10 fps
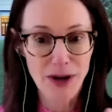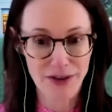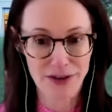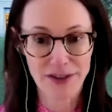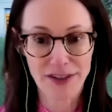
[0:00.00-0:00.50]

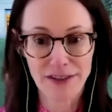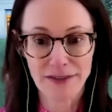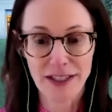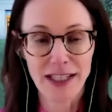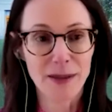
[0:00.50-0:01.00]
others
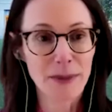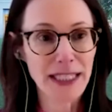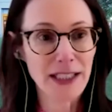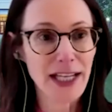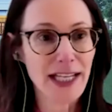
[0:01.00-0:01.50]

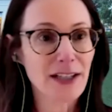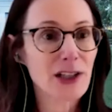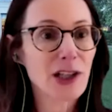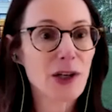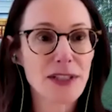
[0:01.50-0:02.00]
in
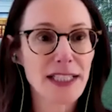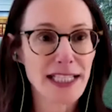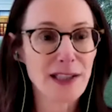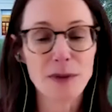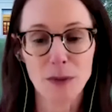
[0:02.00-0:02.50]
close and
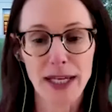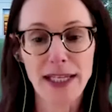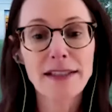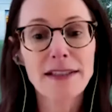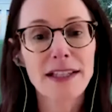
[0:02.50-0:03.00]
intimate
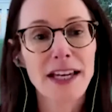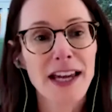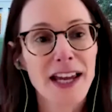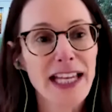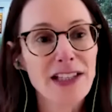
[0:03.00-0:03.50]
ways,
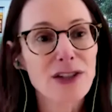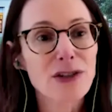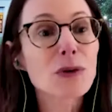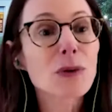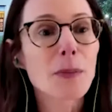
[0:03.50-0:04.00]
it's
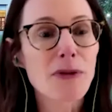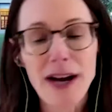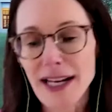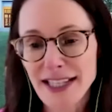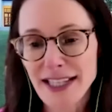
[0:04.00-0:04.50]
through a
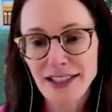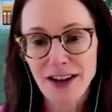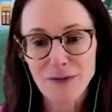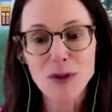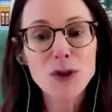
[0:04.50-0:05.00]
process
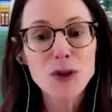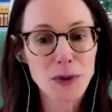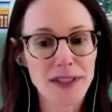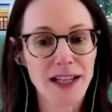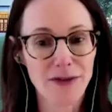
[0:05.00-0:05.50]
of mutual
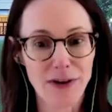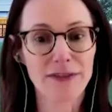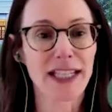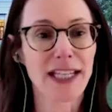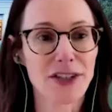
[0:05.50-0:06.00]

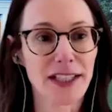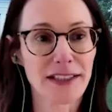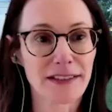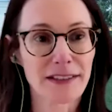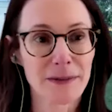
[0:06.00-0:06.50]
self-revelation.
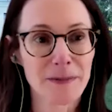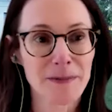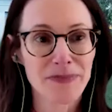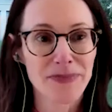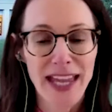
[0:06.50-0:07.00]

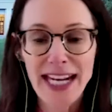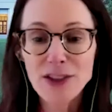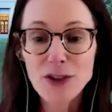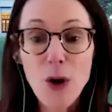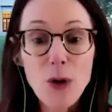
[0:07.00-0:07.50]
And
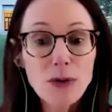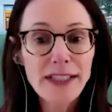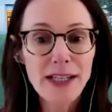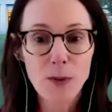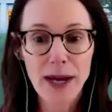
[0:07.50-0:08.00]
it's
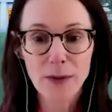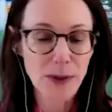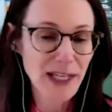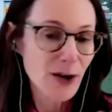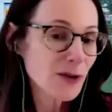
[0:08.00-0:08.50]
only when
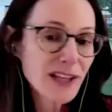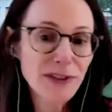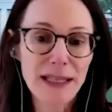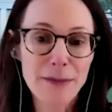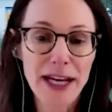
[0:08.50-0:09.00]
we can only
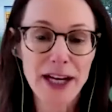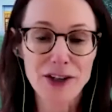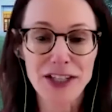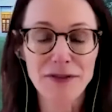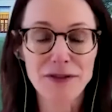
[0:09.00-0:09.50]
really make
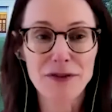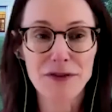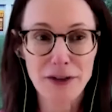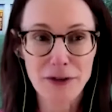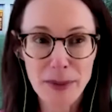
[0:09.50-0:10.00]
ourselves
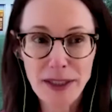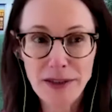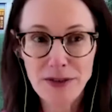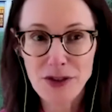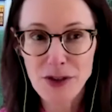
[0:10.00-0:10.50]

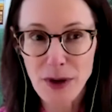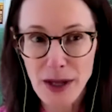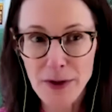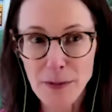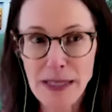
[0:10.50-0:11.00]
vulnerable to
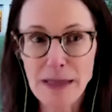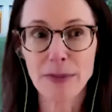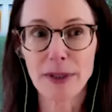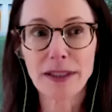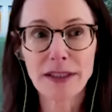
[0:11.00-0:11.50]
other
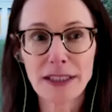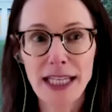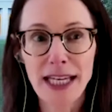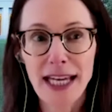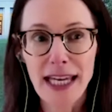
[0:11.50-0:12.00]
people
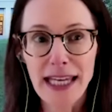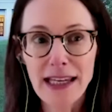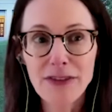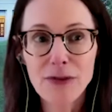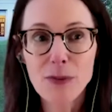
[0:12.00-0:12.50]

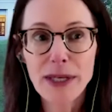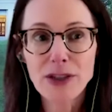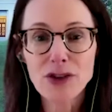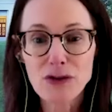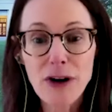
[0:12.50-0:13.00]
if we
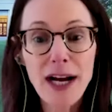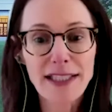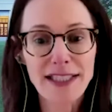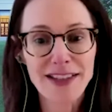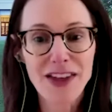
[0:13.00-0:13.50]

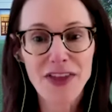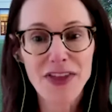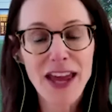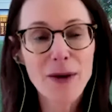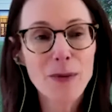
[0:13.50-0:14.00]
trust that
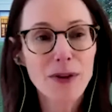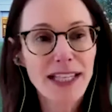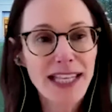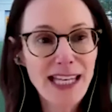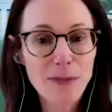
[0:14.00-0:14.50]
they will
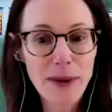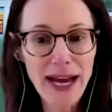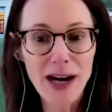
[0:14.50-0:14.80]
keep